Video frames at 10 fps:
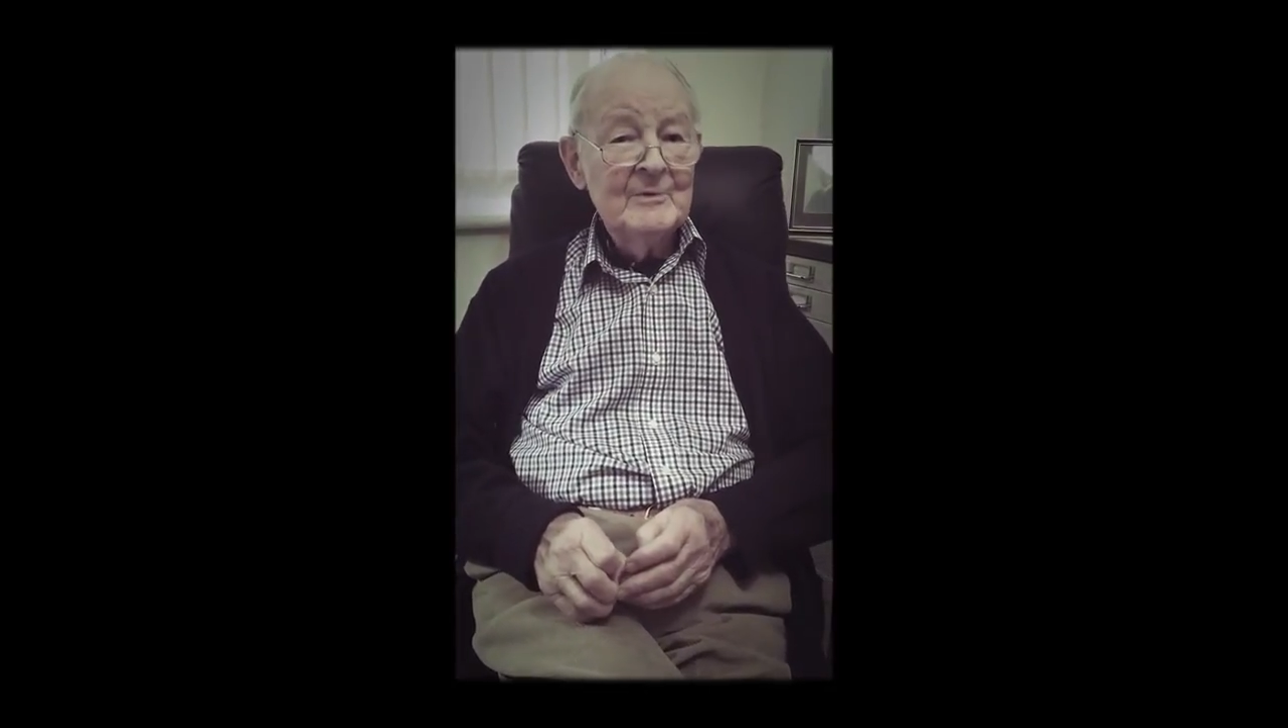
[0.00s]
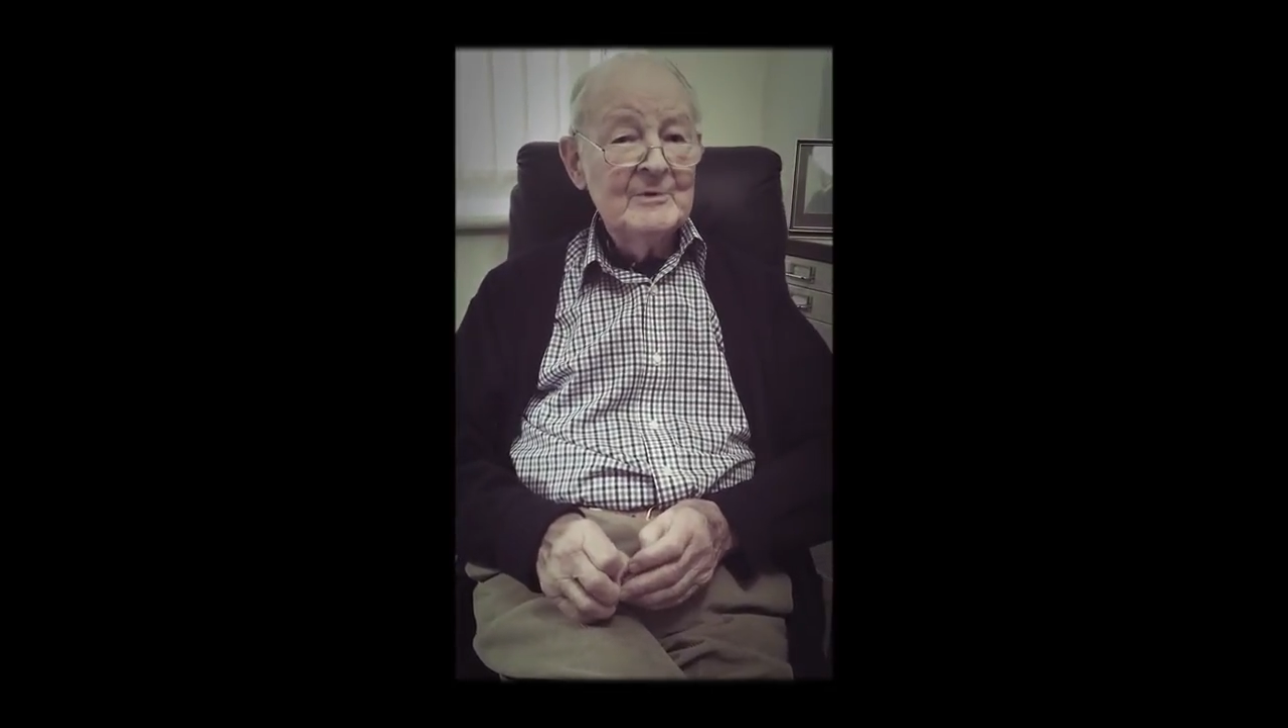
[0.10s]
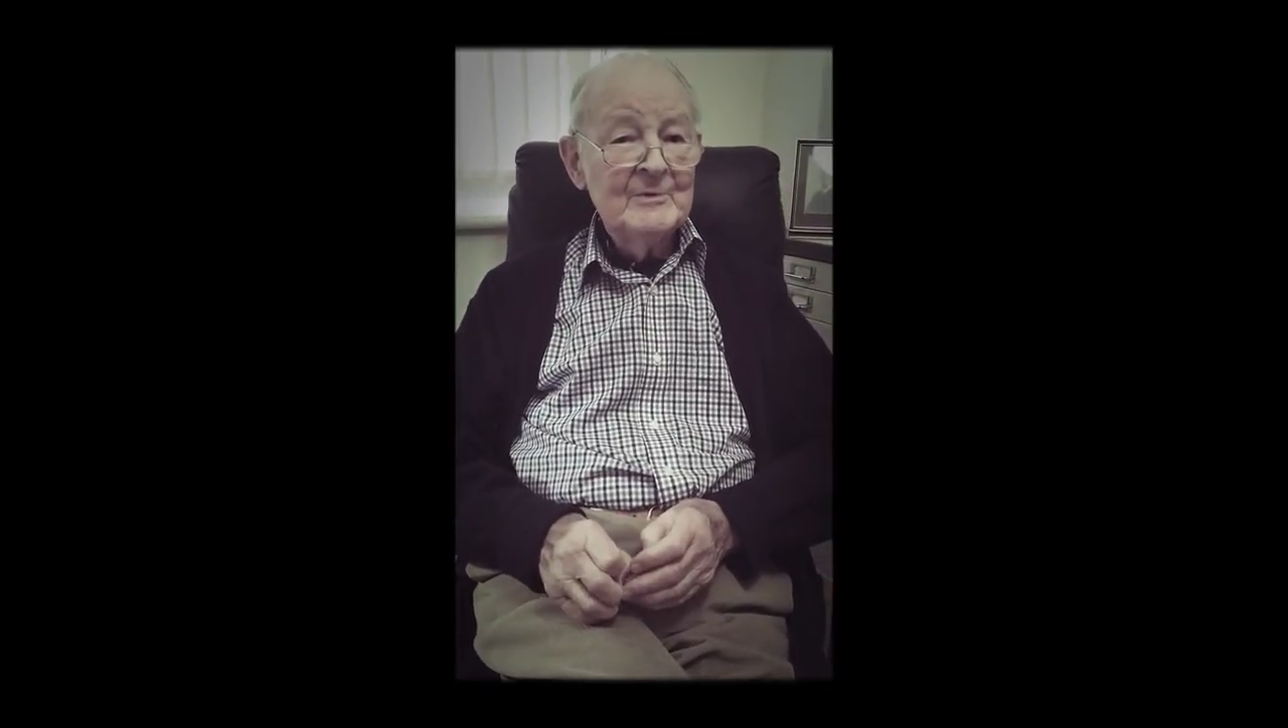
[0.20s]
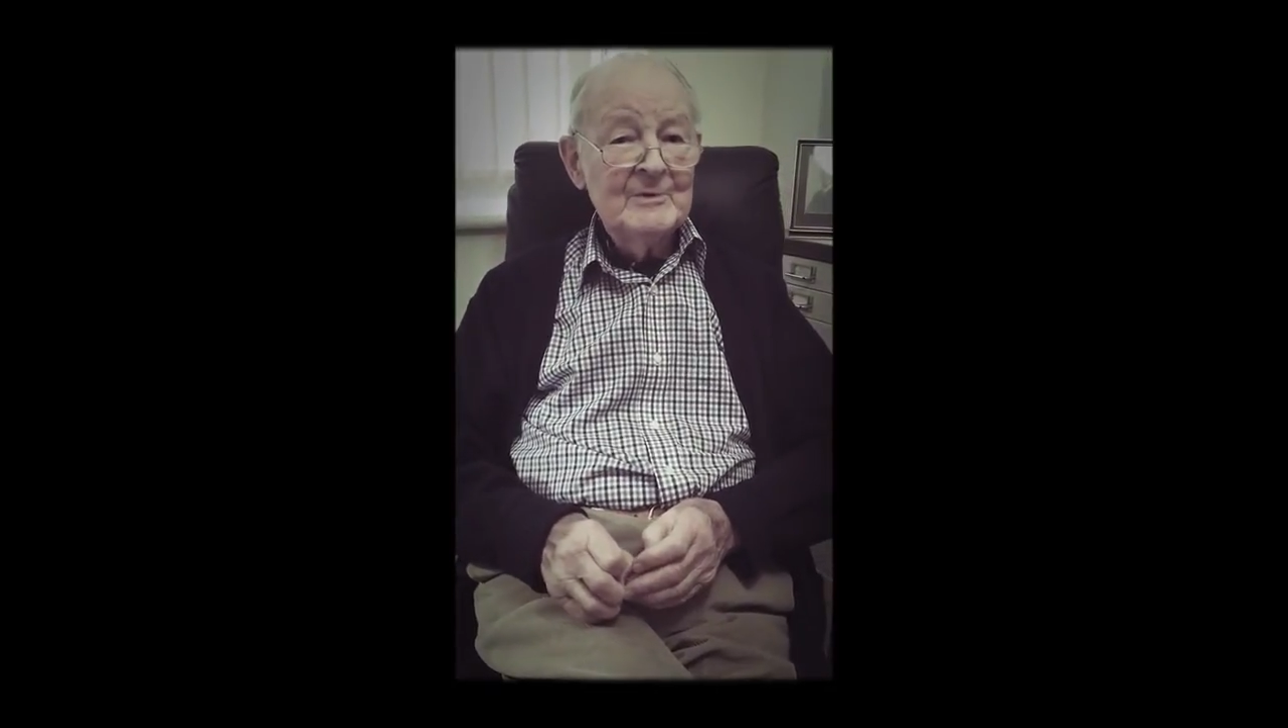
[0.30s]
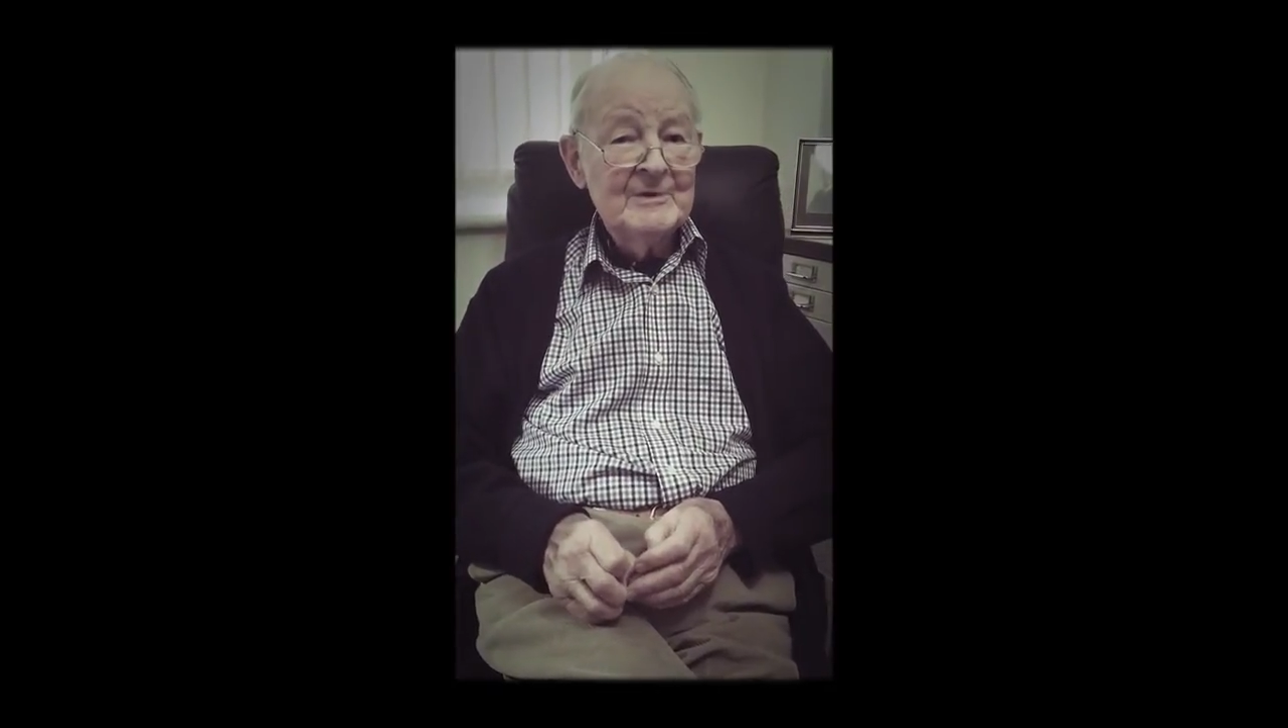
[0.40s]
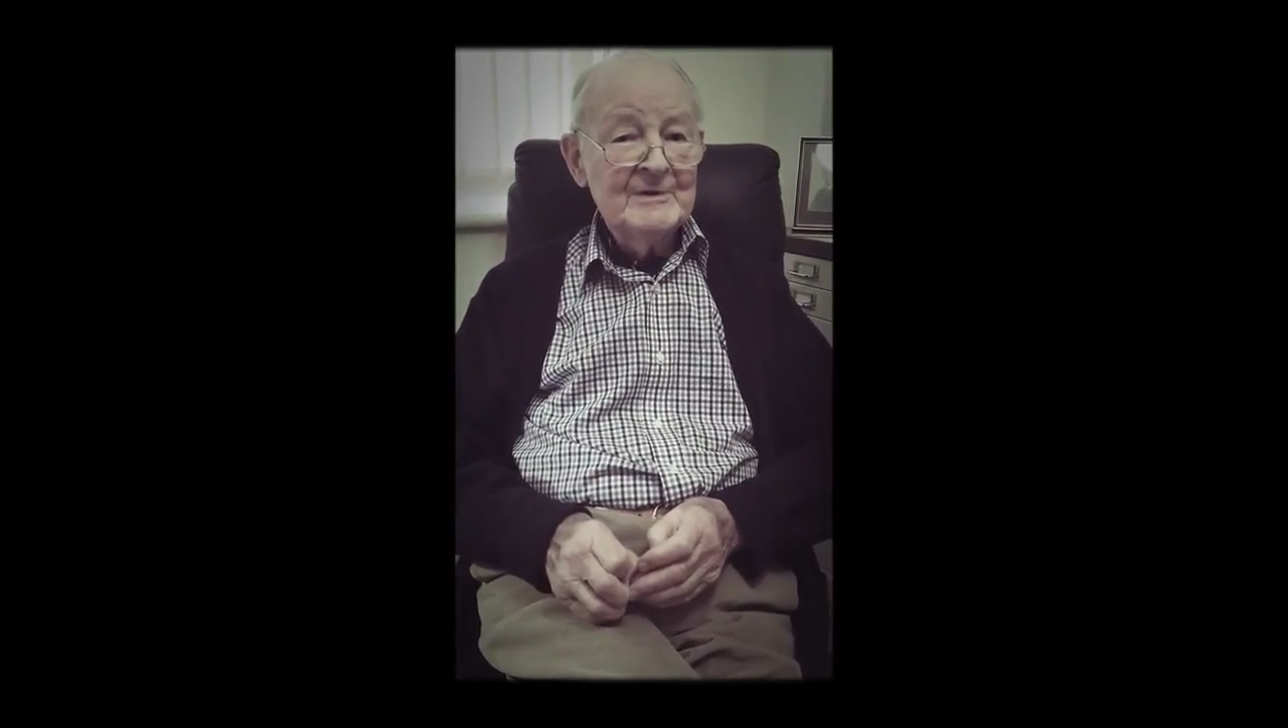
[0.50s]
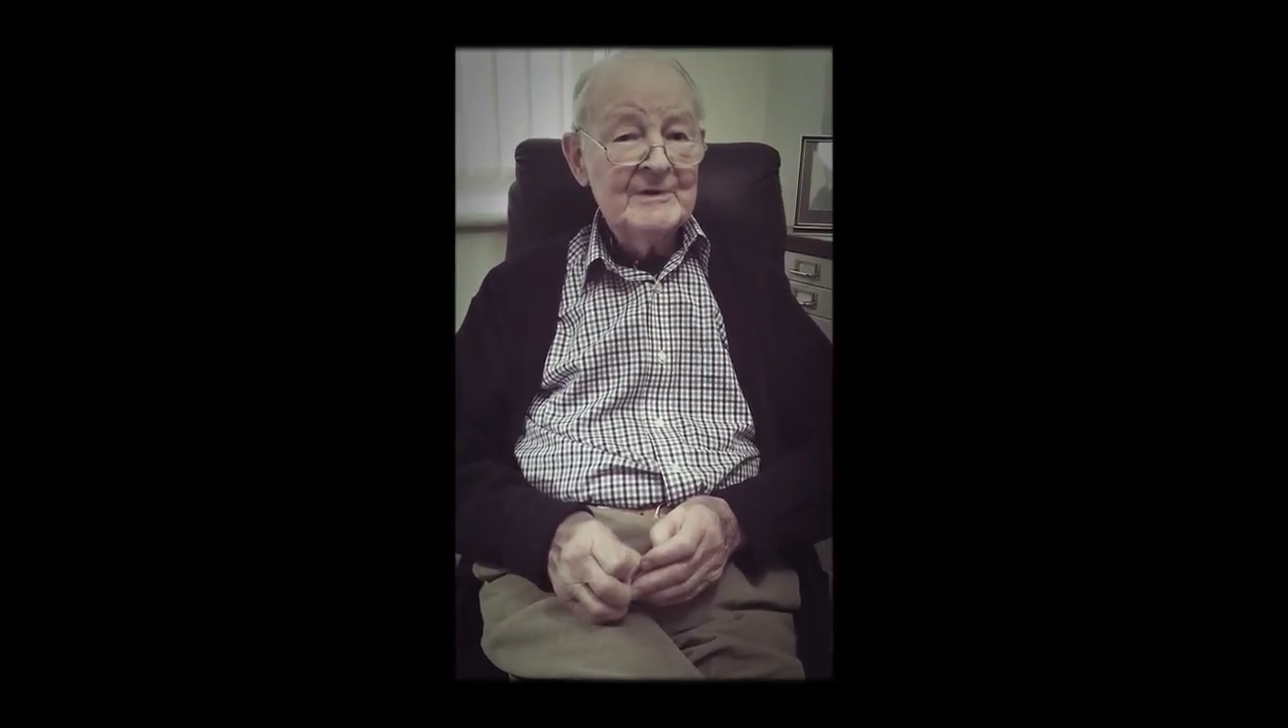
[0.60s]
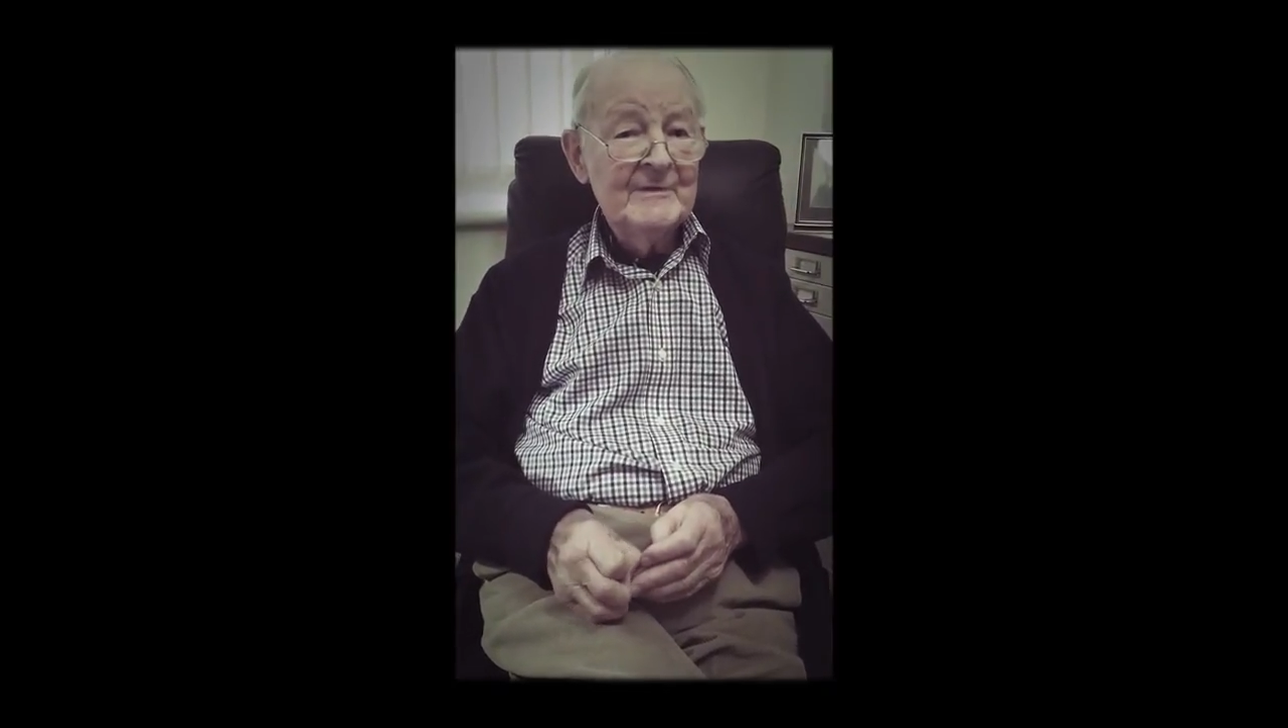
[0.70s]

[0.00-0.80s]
which was